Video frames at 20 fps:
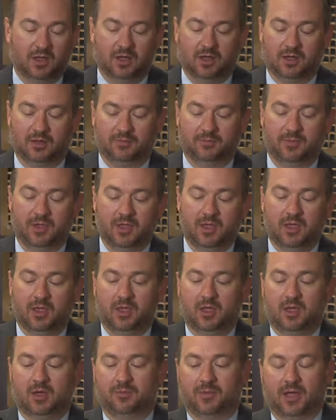Um,
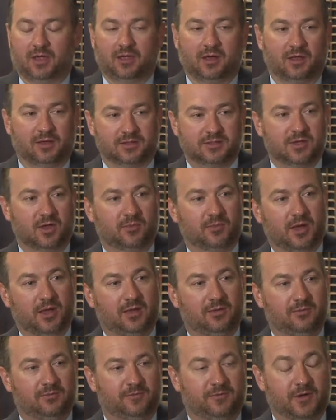my colleagues know
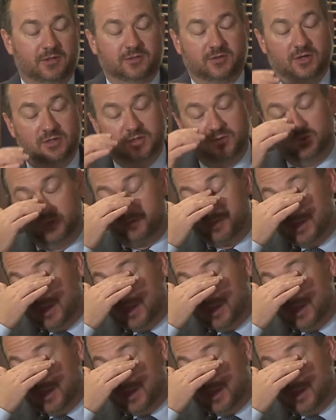my frustration with